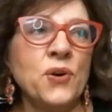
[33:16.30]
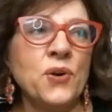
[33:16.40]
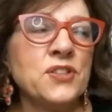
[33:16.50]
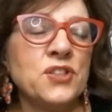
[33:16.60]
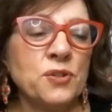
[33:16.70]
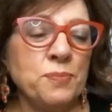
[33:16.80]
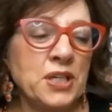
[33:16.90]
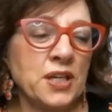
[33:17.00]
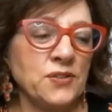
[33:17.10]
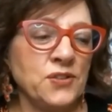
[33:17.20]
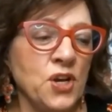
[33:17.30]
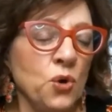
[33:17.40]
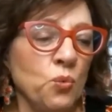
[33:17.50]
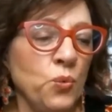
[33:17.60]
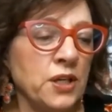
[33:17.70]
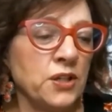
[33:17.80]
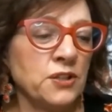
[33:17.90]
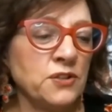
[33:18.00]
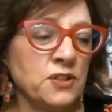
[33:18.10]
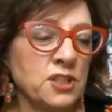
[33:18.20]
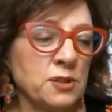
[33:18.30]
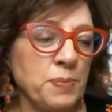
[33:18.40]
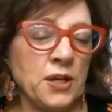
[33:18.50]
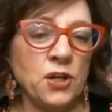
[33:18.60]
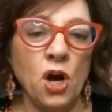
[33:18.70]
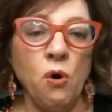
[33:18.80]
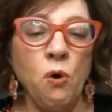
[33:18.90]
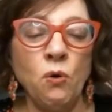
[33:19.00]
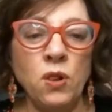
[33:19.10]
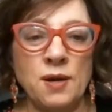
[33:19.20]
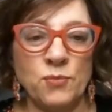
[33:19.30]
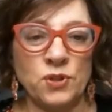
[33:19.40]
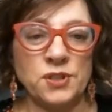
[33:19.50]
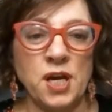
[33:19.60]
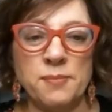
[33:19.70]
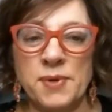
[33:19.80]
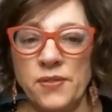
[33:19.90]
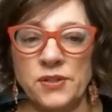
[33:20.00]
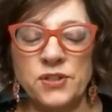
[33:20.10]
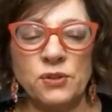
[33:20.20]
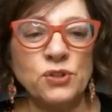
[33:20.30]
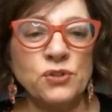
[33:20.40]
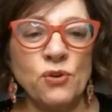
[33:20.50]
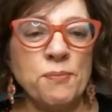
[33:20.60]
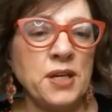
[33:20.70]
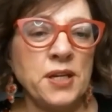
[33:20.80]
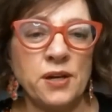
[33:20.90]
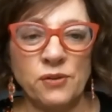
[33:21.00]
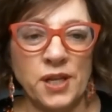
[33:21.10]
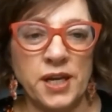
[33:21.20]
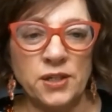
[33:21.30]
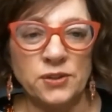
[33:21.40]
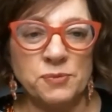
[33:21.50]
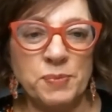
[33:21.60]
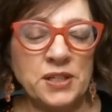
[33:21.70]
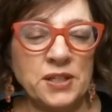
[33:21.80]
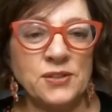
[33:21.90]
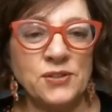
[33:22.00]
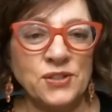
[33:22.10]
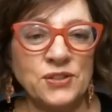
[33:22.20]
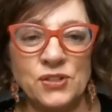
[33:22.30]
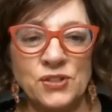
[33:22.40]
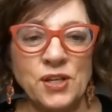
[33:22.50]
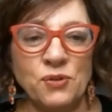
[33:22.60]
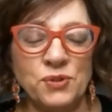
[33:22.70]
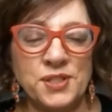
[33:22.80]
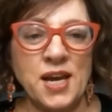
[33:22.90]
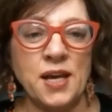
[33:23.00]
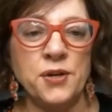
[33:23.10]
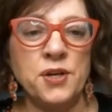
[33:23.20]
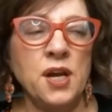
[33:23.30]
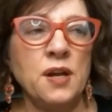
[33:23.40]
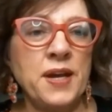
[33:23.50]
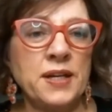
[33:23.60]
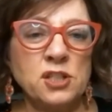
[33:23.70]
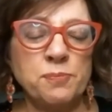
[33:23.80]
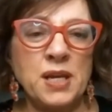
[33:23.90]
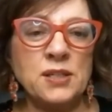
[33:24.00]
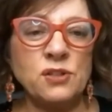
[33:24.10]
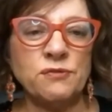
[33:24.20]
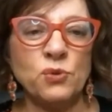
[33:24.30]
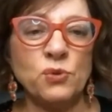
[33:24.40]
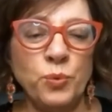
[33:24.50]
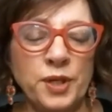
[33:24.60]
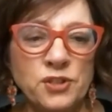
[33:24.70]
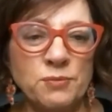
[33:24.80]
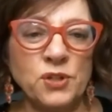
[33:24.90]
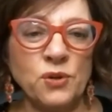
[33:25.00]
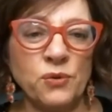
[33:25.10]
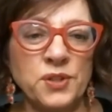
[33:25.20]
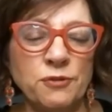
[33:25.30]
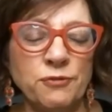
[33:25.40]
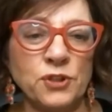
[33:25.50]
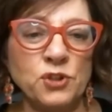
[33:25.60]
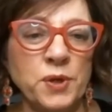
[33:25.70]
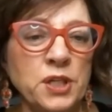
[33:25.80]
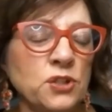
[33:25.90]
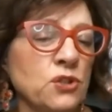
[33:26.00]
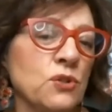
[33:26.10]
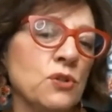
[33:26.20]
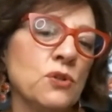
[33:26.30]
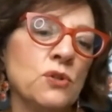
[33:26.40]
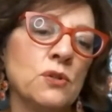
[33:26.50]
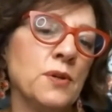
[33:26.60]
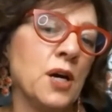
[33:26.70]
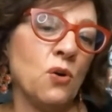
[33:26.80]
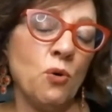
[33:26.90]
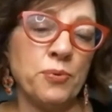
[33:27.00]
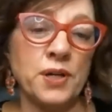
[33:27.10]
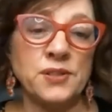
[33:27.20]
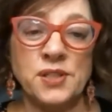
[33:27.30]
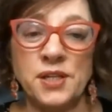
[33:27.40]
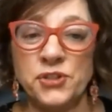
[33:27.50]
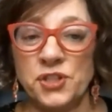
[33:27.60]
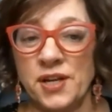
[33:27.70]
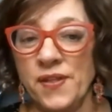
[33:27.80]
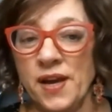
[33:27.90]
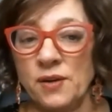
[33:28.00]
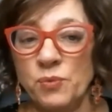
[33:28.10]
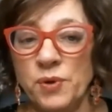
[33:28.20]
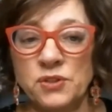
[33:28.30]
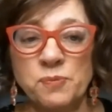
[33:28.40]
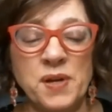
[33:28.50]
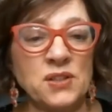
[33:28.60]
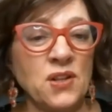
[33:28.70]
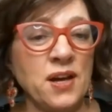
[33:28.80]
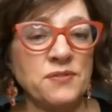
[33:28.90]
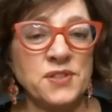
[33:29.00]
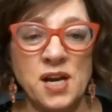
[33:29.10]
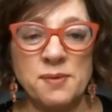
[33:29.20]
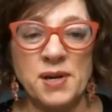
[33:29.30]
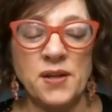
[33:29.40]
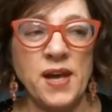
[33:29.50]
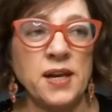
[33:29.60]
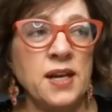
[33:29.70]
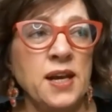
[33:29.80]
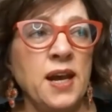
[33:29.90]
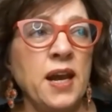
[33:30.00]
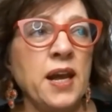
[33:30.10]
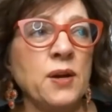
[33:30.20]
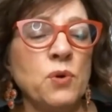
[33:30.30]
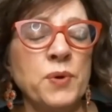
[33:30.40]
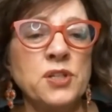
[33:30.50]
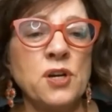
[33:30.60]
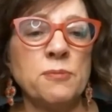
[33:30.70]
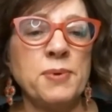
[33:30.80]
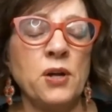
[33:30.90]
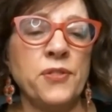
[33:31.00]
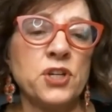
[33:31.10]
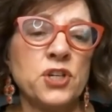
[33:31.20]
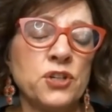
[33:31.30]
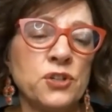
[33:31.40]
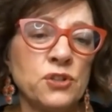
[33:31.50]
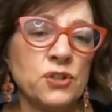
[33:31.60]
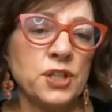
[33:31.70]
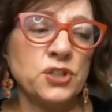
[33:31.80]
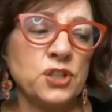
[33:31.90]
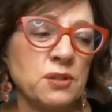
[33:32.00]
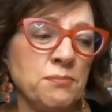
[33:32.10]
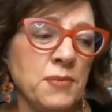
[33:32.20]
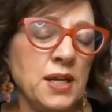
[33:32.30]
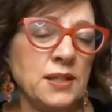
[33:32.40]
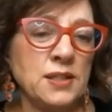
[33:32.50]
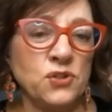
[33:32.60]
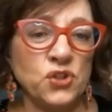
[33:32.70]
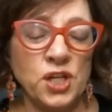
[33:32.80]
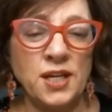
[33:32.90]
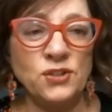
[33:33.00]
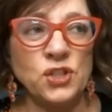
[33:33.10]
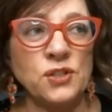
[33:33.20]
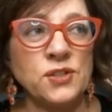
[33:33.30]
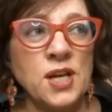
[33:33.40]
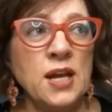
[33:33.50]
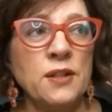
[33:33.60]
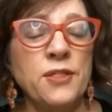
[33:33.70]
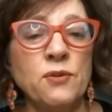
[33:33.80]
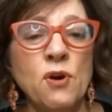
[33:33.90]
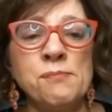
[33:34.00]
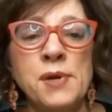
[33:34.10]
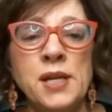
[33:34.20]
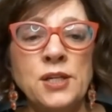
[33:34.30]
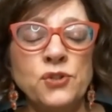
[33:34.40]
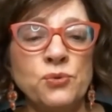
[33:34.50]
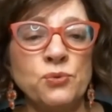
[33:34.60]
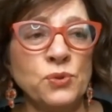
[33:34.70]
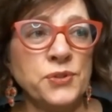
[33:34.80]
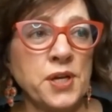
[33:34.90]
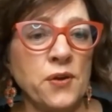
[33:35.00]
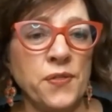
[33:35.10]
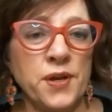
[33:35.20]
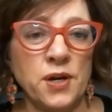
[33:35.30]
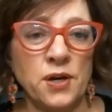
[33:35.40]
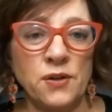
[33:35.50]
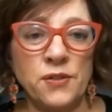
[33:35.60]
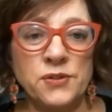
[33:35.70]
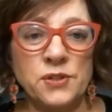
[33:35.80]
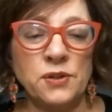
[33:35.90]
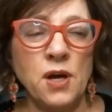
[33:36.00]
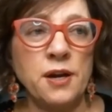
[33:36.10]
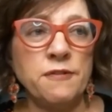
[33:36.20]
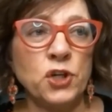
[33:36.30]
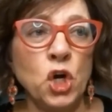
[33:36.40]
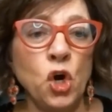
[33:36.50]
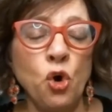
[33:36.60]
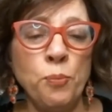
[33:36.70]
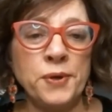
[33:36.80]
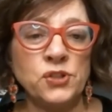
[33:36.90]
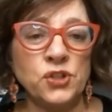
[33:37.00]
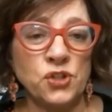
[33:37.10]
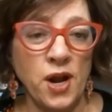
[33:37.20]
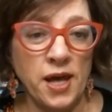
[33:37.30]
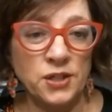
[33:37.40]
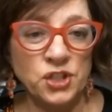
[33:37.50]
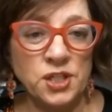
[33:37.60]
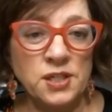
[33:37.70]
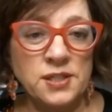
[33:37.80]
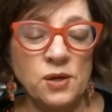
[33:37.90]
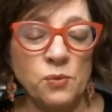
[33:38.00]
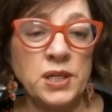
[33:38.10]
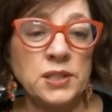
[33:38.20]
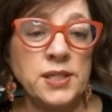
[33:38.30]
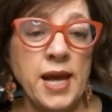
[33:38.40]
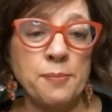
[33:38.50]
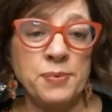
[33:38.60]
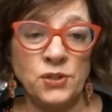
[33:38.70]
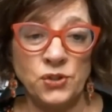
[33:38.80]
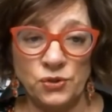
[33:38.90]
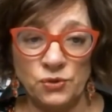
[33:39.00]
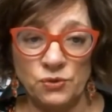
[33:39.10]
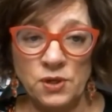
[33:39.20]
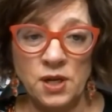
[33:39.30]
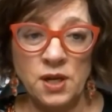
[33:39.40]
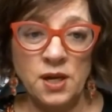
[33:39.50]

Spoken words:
and this is good because we could spend a whole lot more time on this. There's so many other layers, because just like you said, that space of the wisdom to know the difference, we could do a whole presentation on that. We could spend a lot of time on that. And when we talk about the courage to make these changes, there are many tools out there, and there's a lot of coping strategies that we can tap into.